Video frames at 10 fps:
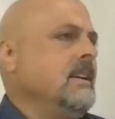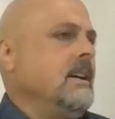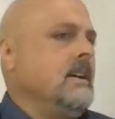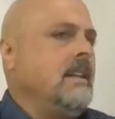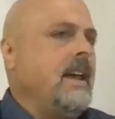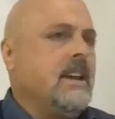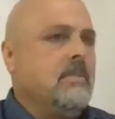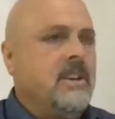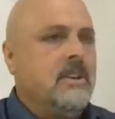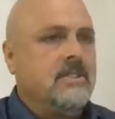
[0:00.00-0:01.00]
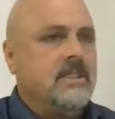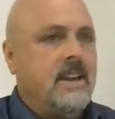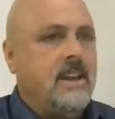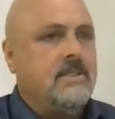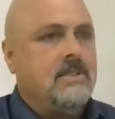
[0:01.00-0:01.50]
Uh, glad I could be here
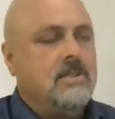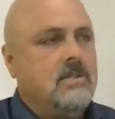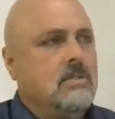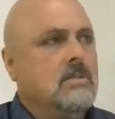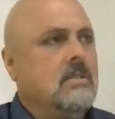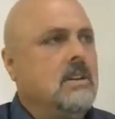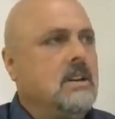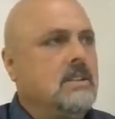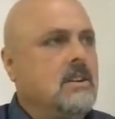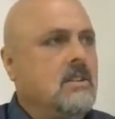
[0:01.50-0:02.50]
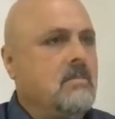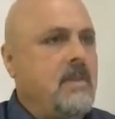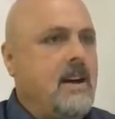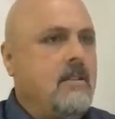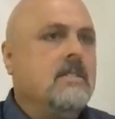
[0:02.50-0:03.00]
today to uh, talk
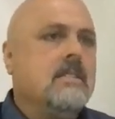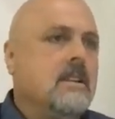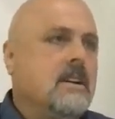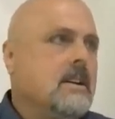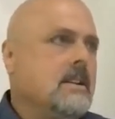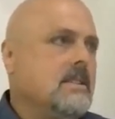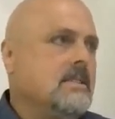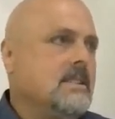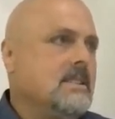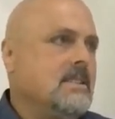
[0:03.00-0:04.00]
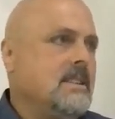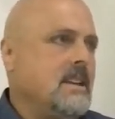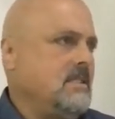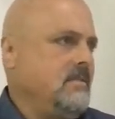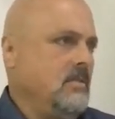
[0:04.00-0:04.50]
about uh,
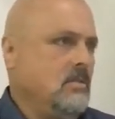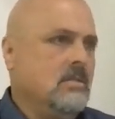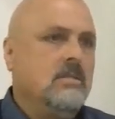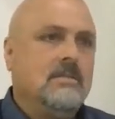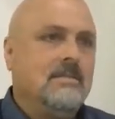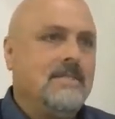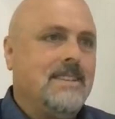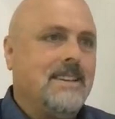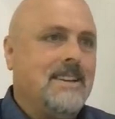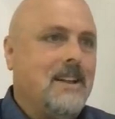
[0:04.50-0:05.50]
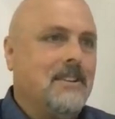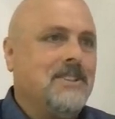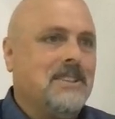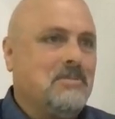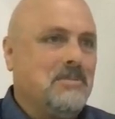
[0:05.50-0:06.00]
successful
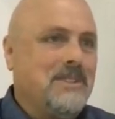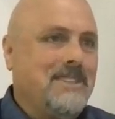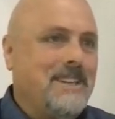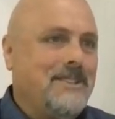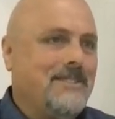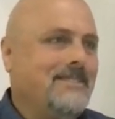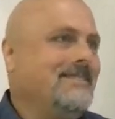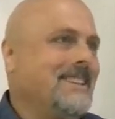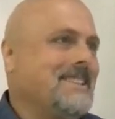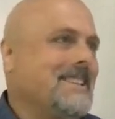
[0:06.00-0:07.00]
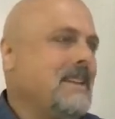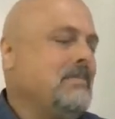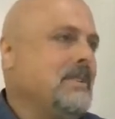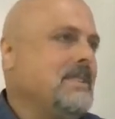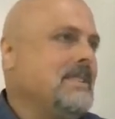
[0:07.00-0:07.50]
technology implementation. Next slide,
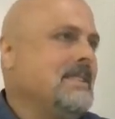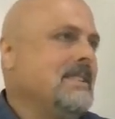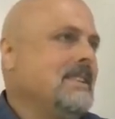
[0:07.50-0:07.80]
please.